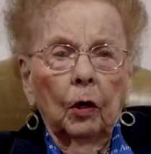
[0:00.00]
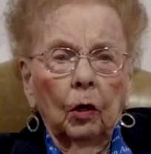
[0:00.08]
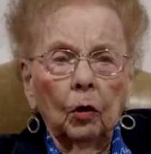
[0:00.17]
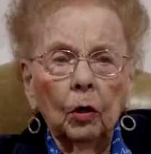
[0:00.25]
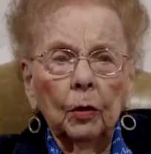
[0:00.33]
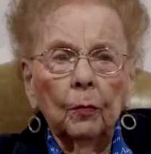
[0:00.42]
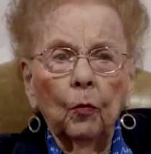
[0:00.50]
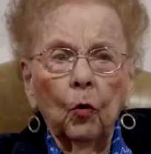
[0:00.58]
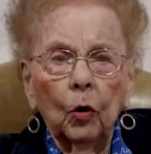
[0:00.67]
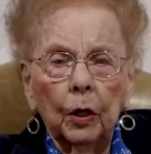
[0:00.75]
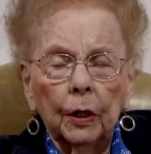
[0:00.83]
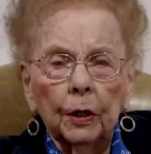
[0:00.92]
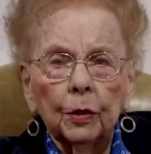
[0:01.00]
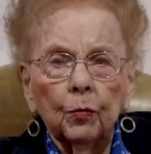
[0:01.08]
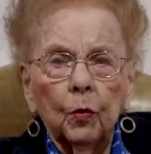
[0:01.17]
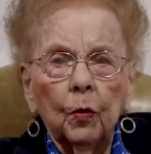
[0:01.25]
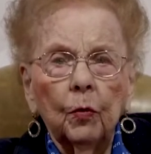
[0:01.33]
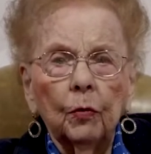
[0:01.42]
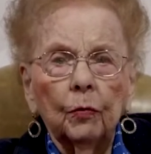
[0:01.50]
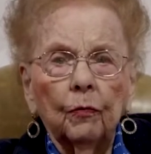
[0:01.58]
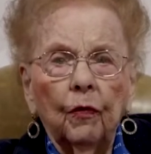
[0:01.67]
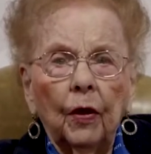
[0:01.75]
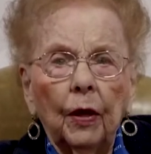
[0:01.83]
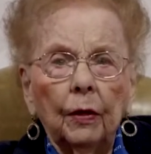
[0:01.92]
early mornings, we would
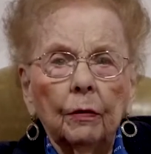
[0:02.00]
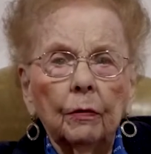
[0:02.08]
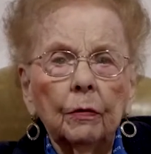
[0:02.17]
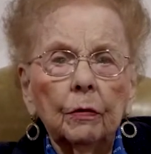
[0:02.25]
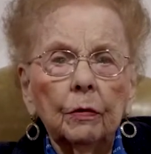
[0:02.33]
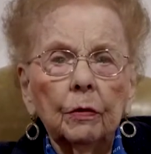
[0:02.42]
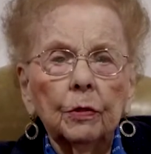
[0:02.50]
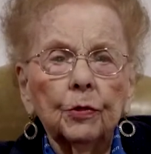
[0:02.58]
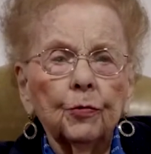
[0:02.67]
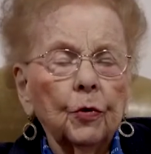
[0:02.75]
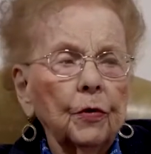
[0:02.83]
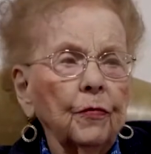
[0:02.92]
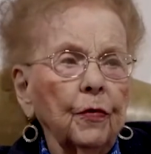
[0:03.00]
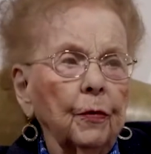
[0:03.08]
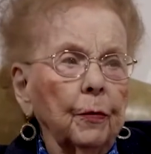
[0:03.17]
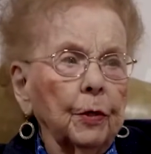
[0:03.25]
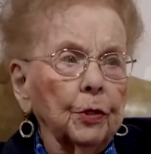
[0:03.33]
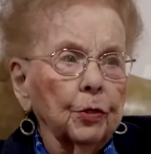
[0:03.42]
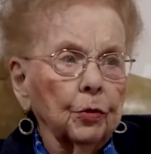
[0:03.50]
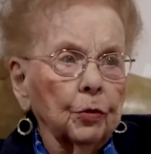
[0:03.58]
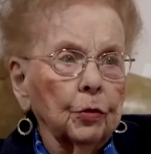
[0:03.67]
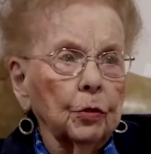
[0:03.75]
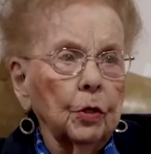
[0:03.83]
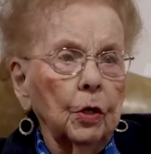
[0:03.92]
fly strafing
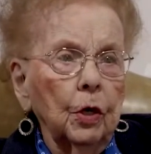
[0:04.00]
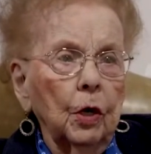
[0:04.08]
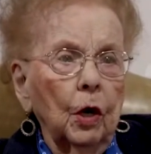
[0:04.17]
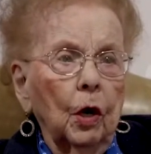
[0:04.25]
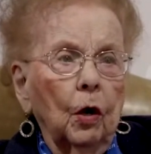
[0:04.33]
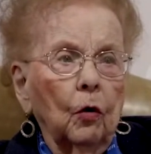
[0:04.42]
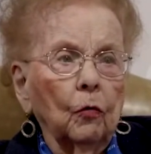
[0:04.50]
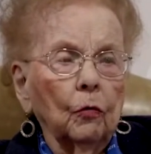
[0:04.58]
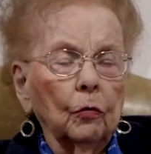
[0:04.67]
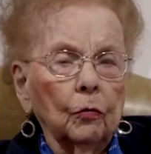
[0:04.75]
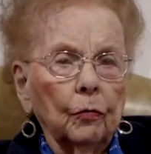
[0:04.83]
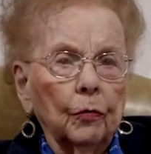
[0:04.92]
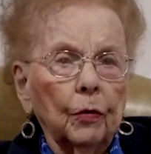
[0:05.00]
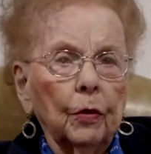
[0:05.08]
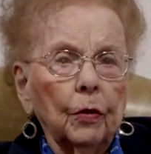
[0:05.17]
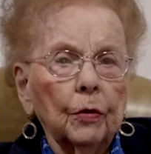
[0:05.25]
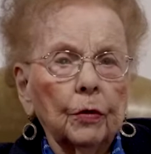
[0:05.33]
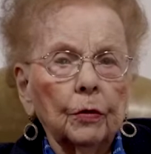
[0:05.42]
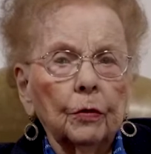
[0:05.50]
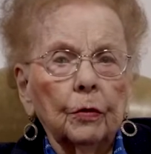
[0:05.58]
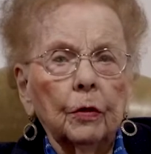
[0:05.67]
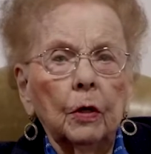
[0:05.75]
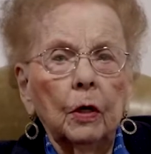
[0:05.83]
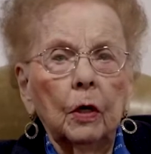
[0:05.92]
missions over the